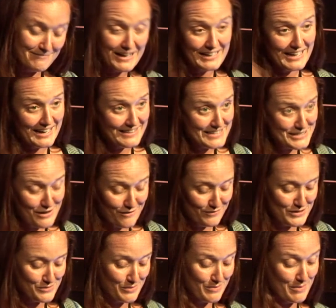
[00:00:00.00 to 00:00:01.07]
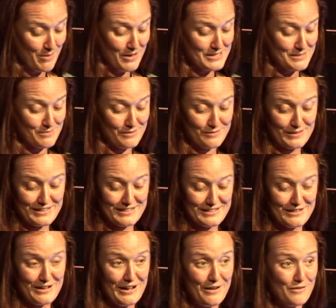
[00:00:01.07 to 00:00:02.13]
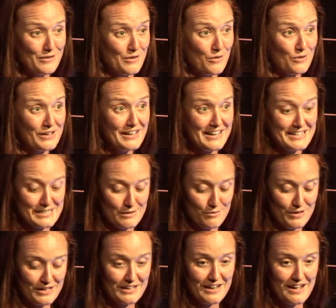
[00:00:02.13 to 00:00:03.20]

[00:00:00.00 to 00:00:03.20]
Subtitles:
again, this conference wouldn't be possible without the organizing work.